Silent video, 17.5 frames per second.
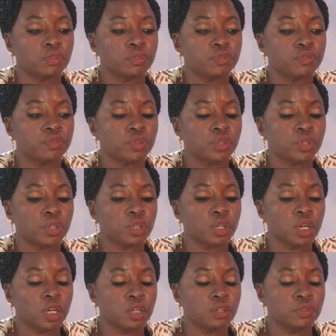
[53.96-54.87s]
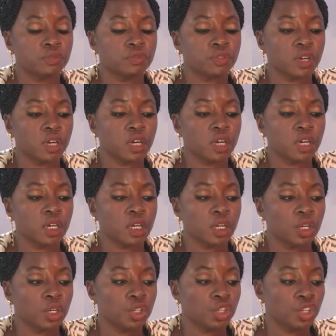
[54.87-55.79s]
full of,
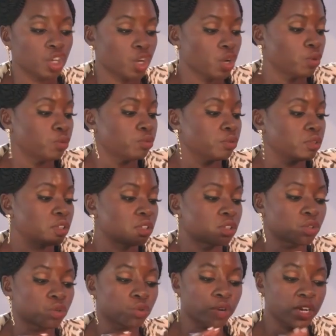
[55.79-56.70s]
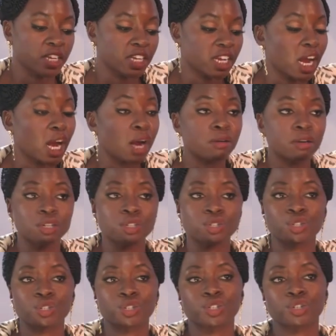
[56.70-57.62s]
you know, great
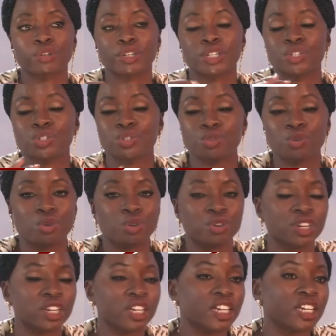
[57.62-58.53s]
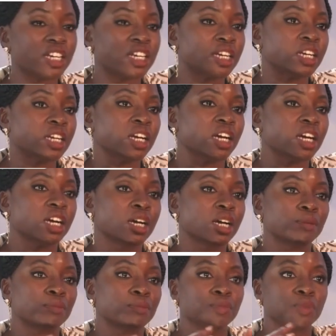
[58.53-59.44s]
character, great story,
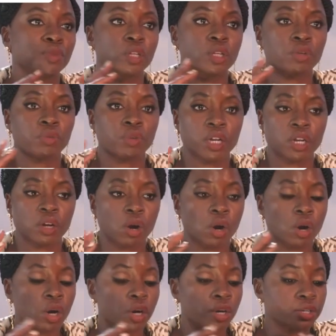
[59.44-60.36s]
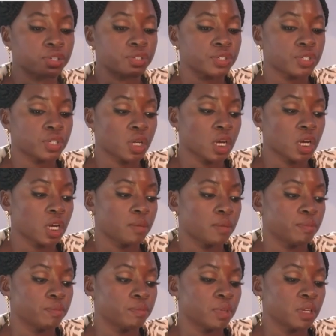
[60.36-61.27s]
great arcs,
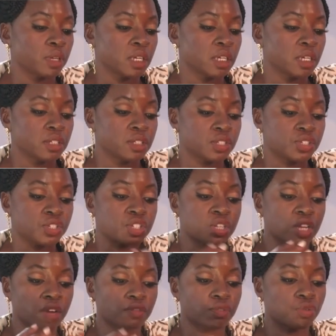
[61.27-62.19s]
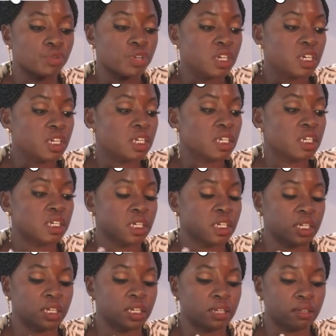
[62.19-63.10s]
discovery,
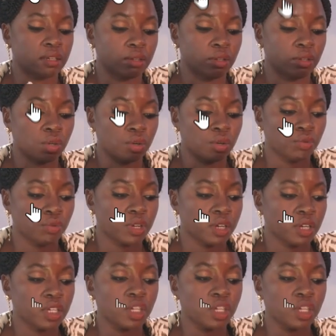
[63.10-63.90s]
you know, a